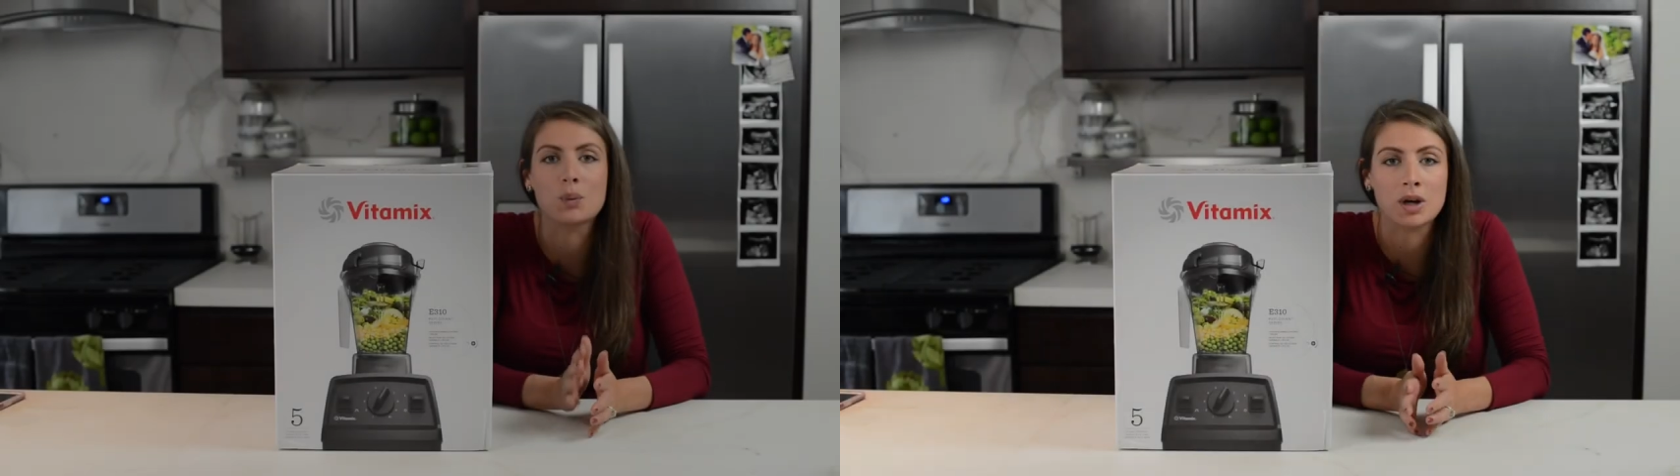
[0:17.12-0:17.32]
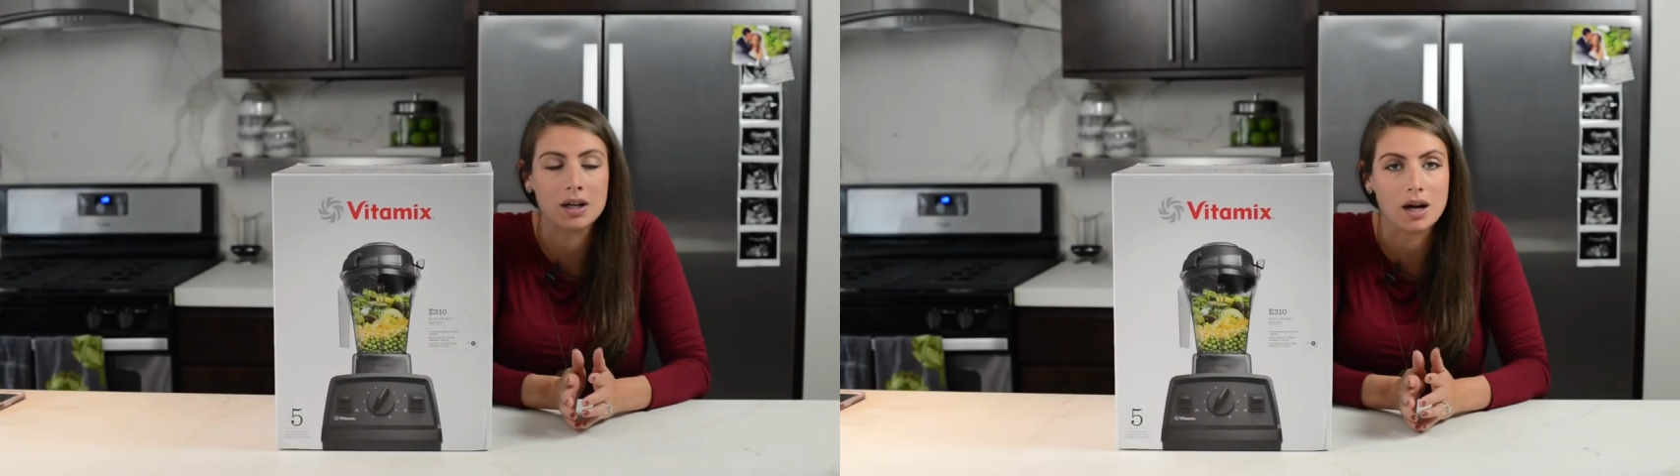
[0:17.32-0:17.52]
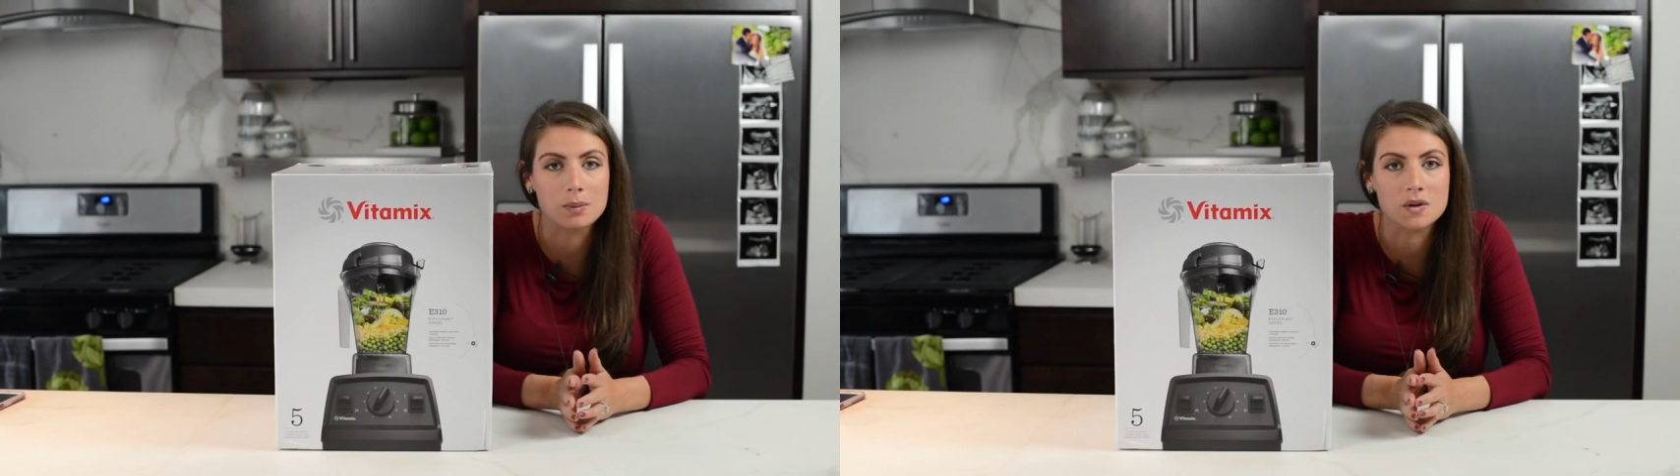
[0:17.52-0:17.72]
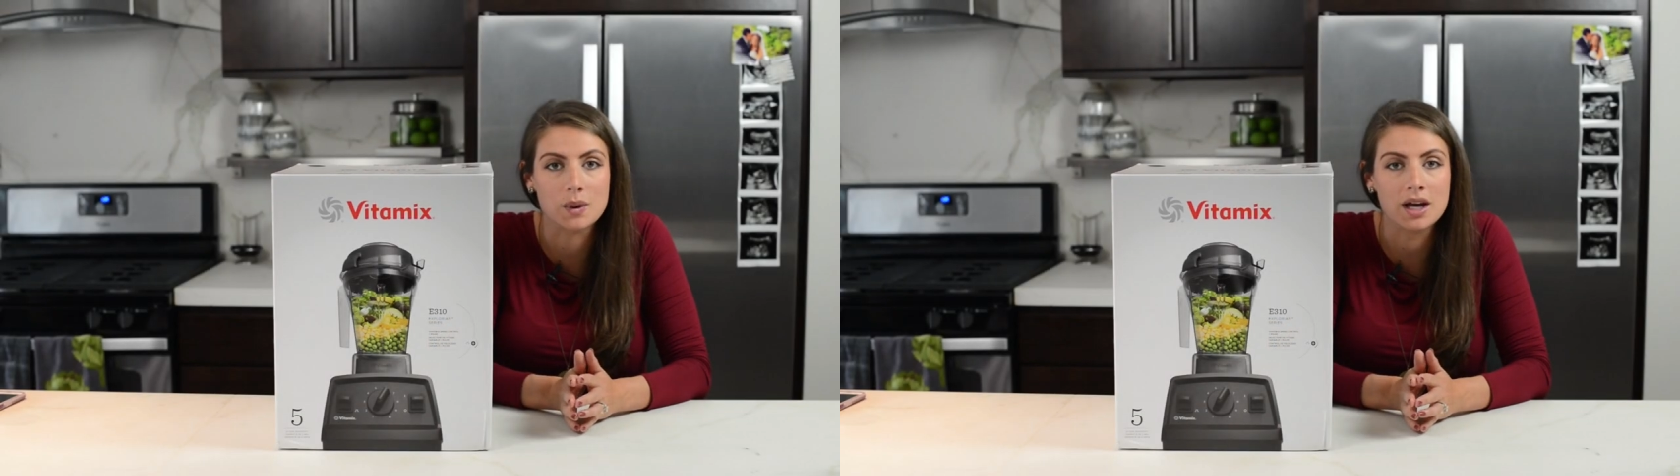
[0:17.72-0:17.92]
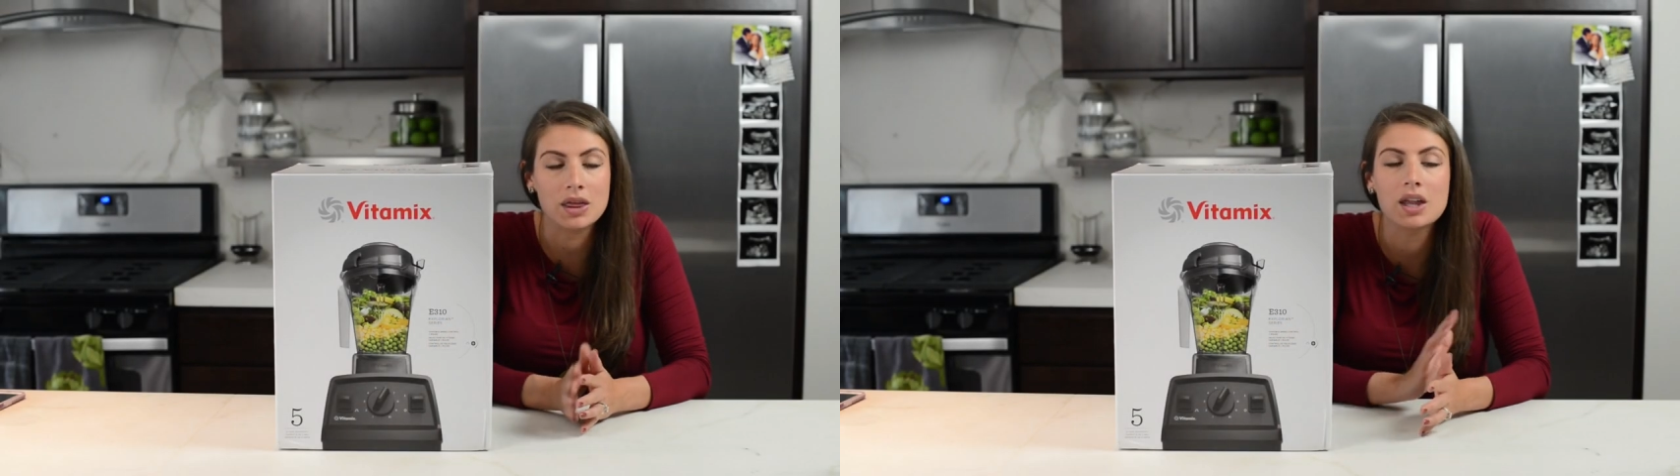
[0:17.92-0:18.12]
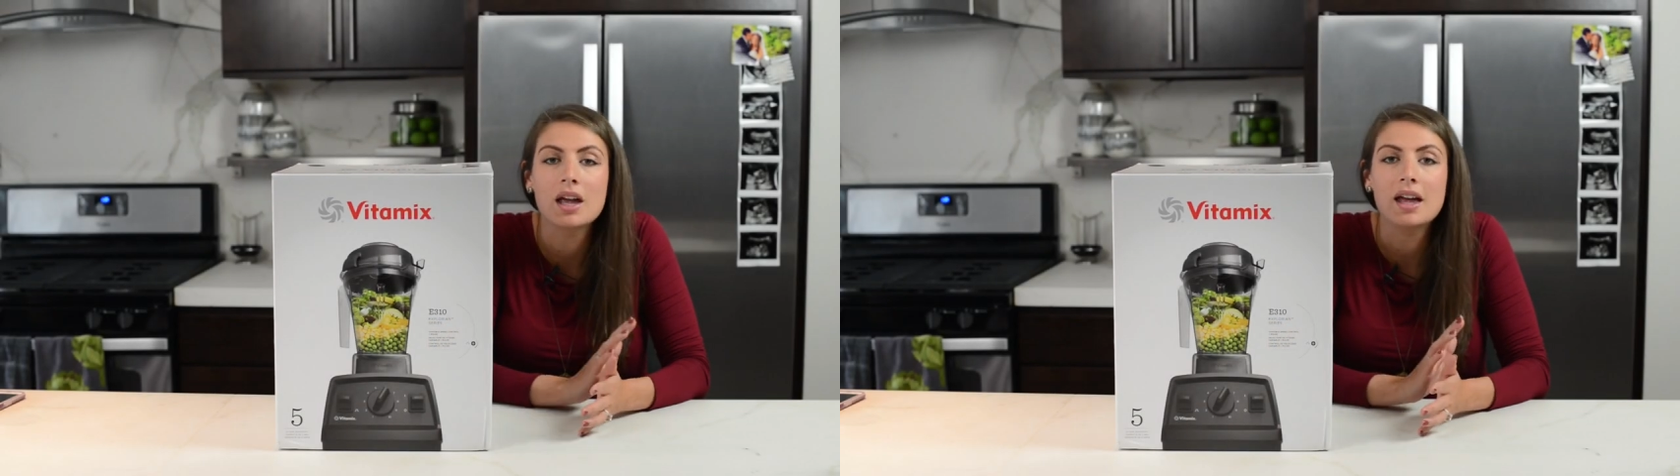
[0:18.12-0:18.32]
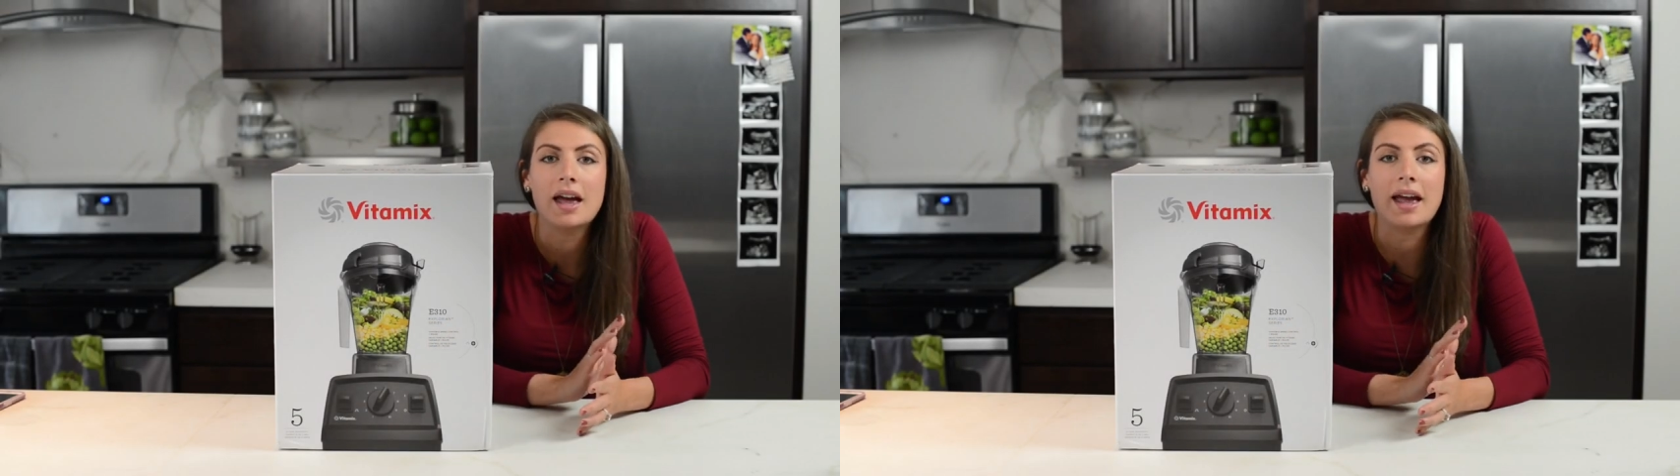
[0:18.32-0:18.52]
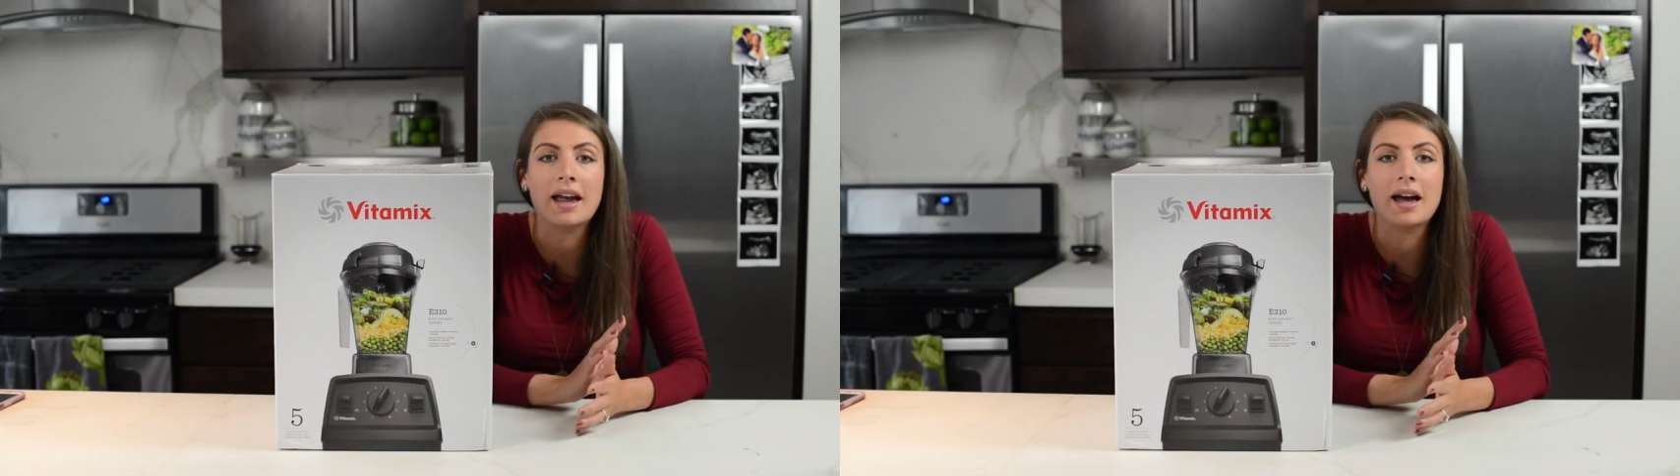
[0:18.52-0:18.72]
and what it comes with.
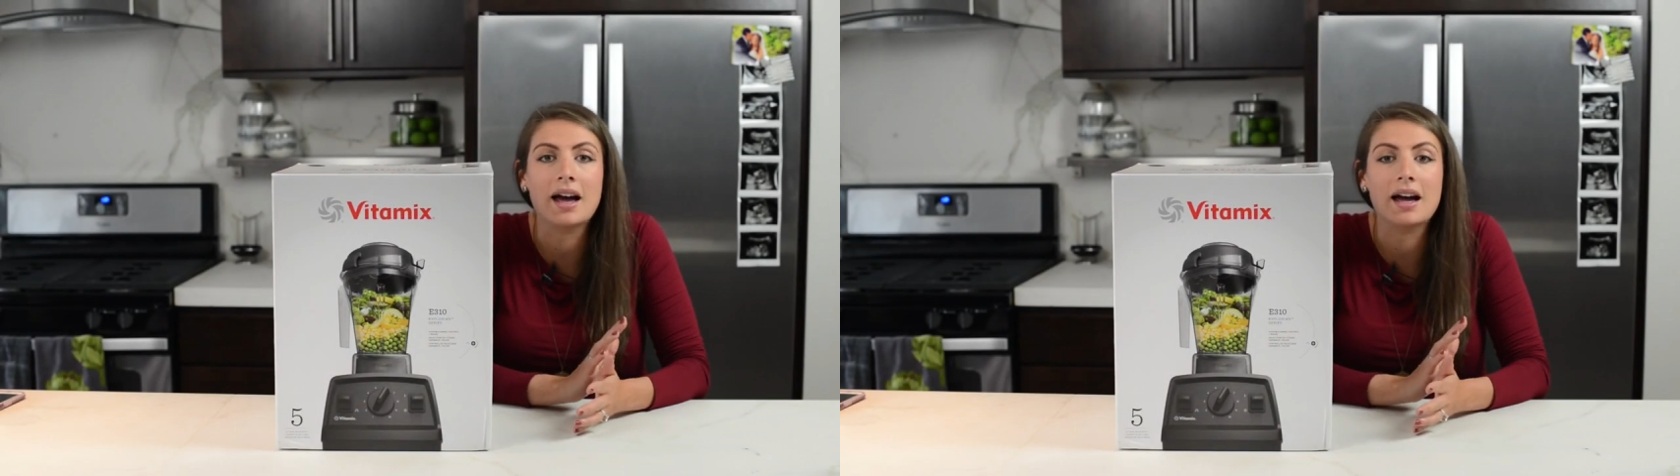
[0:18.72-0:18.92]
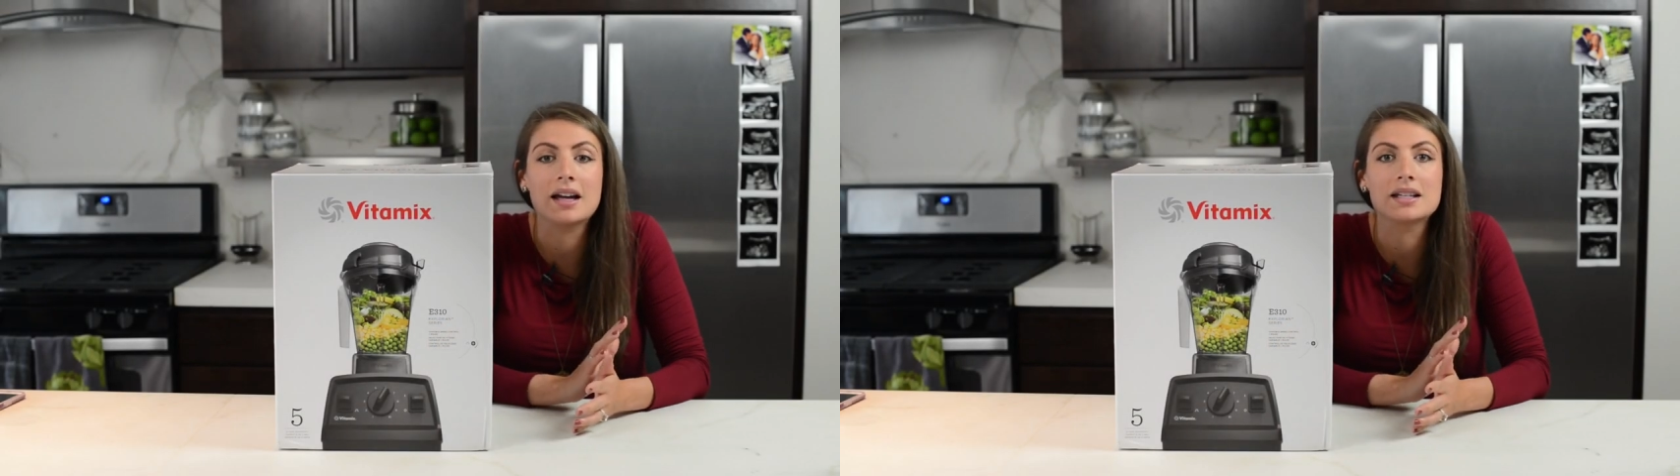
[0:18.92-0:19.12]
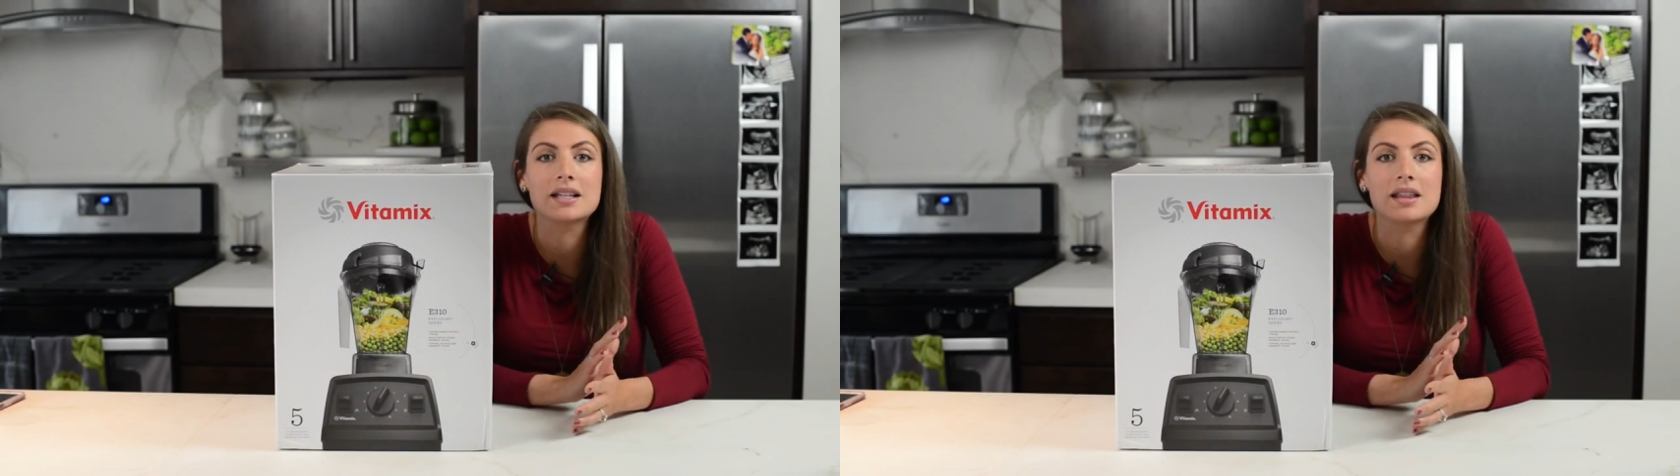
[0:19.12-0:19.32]
And